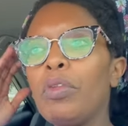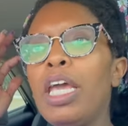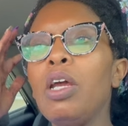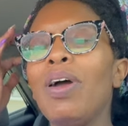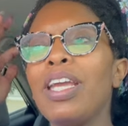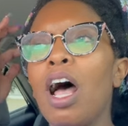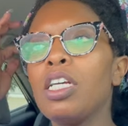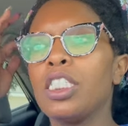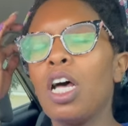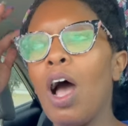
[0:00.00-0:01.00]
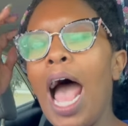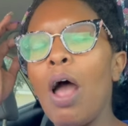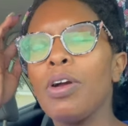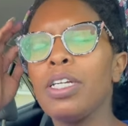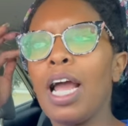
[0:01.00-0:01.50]
Anyway, y'all, so
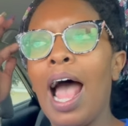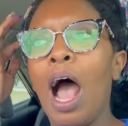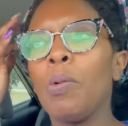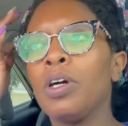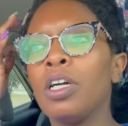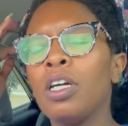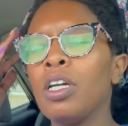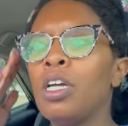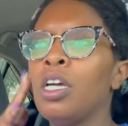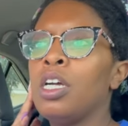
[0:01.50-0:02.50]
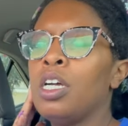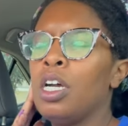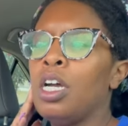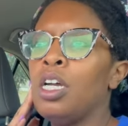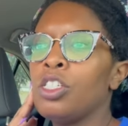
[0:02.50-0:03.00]
our our
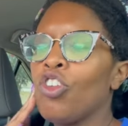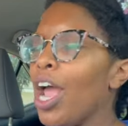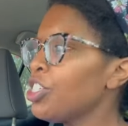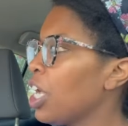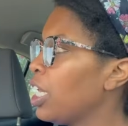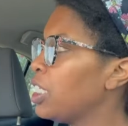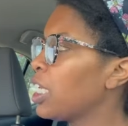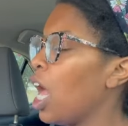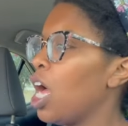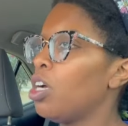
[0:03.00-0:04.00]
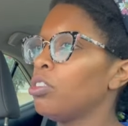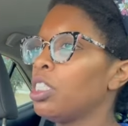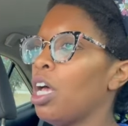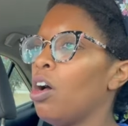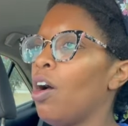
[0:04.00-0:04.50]
trash can is gone.
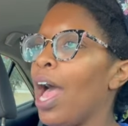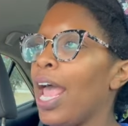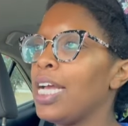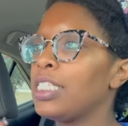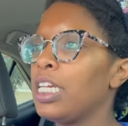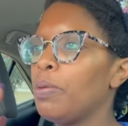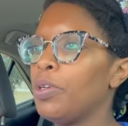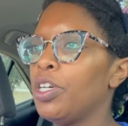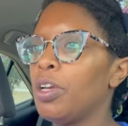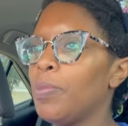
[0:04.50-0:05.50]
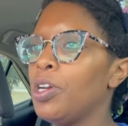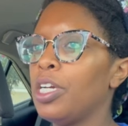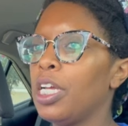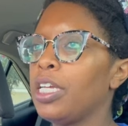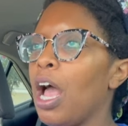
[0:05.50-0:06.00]
So I asked the neighborhood
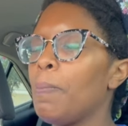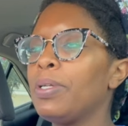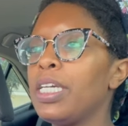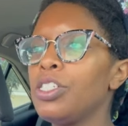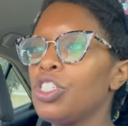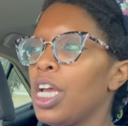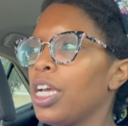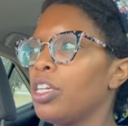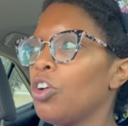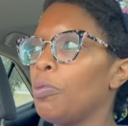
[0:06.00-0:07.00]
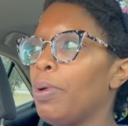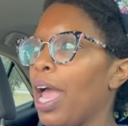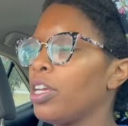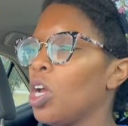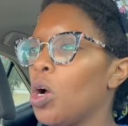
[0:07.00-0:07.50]
community, y'all please check your
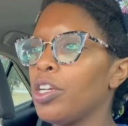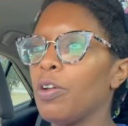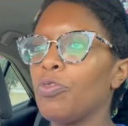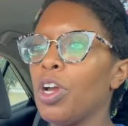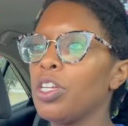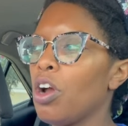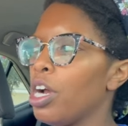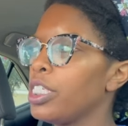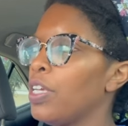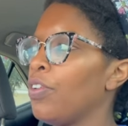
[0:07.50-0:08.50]
backyard, your front yard, see